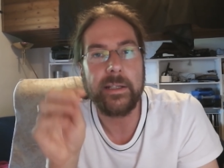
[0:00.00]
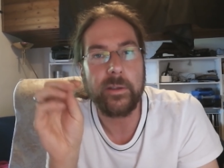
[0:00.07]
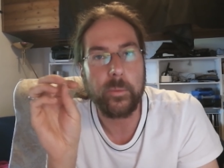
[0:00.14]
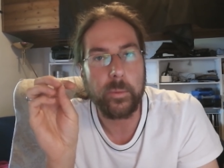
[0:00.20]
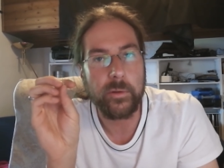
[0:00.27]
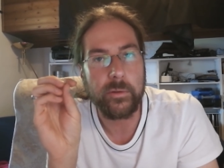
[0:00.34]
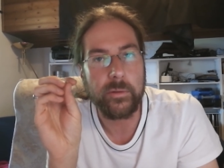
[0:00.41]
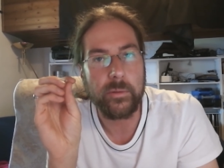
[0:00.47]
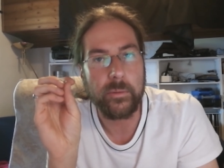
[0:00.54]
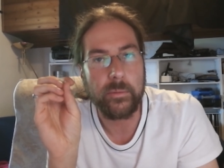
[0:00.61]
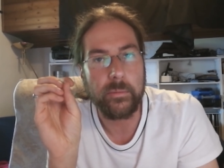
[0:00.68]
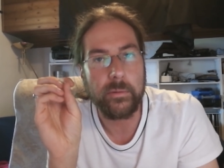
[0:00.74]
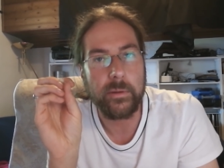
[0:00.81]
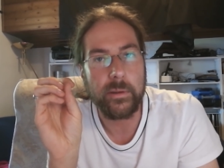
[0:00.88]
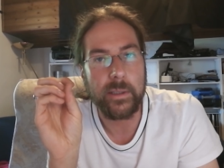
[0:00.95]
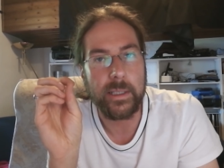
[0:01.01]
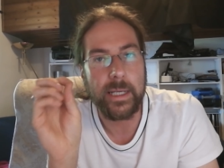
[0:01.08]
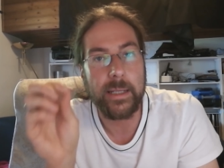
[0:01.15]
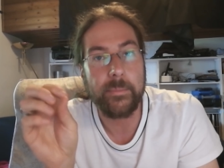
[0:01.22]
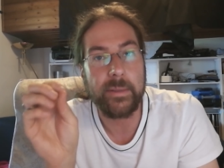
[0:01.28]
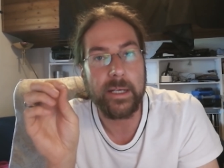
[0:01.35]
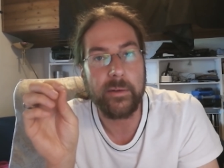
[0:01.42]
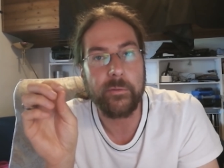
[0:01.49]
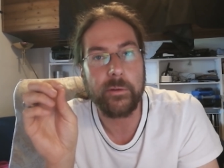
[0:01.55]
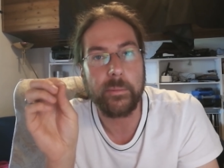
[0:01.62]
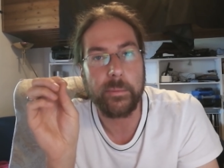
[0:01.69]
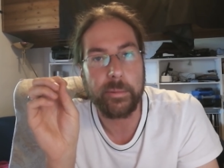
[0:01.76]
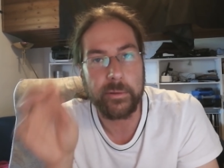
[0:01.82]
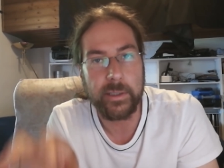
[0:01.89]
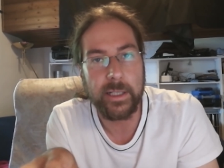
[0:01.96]
It was it came down from a
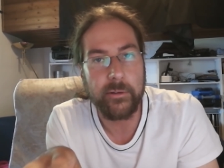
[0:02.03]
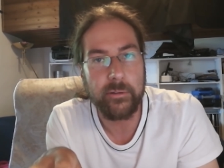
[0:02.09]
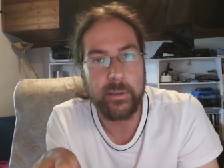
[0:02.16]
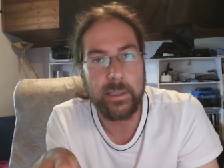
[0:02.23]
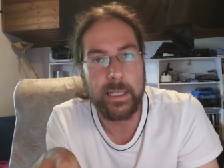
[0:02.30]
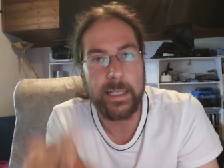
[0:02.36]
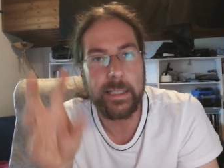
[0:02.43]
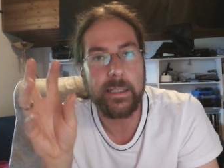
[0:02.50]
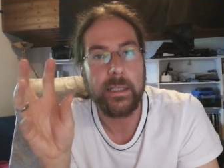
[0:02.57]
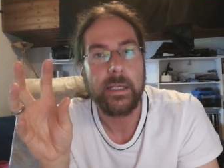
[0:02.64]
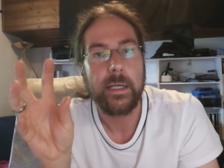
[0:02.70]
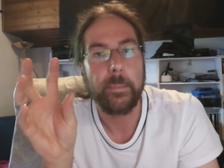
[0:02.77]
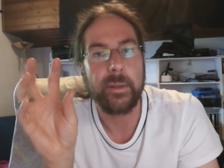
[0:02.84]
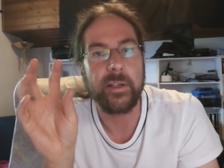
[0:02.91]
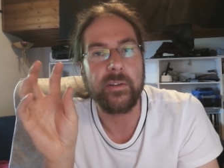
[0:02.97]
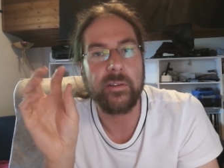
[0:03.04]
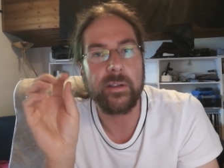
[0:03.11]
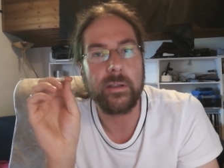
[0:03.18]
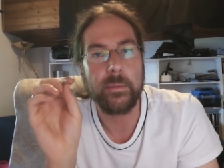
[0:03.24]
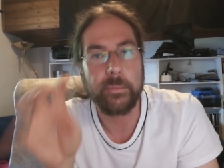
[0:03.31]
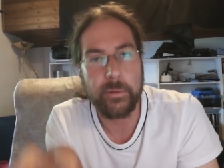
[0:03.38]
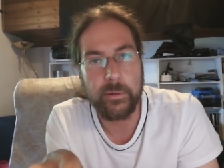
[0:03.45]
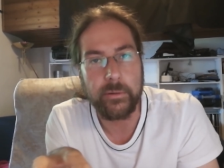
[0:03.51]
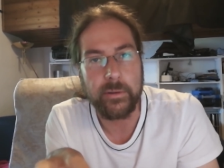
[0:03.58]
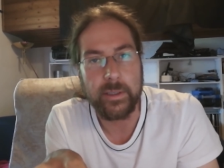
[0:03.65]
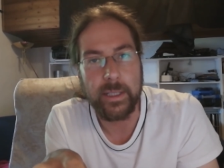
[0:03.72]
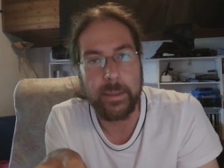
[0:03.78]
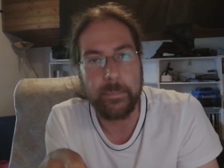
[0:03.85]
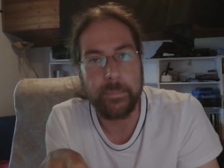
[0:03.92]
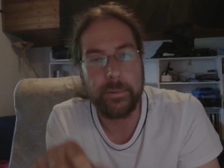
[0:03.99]
production line, but it's still a prototype.